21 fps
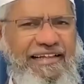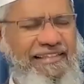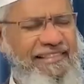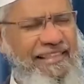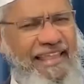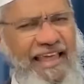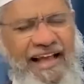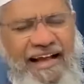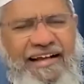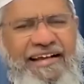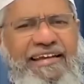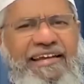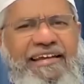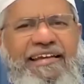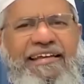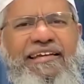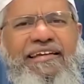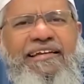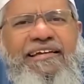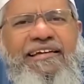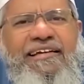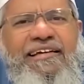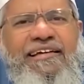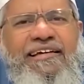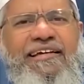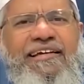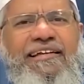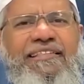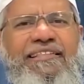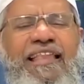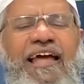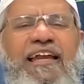they agree
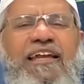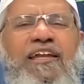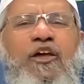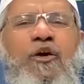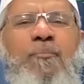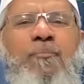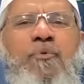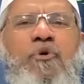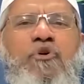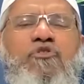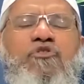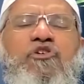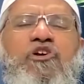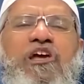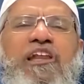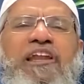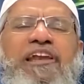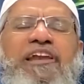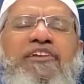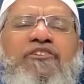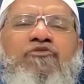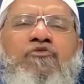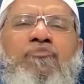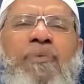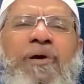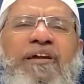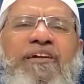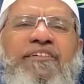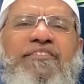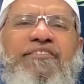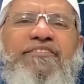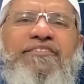that musical
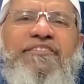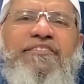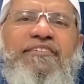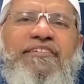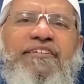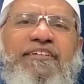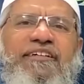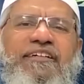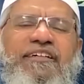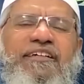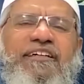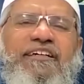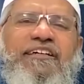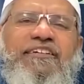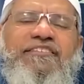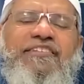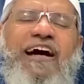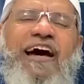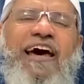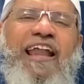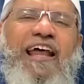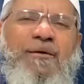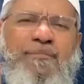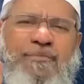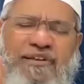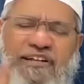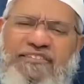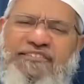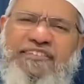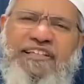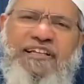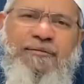instruments are haram
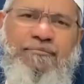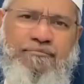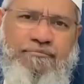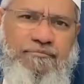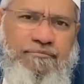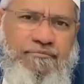in Islam.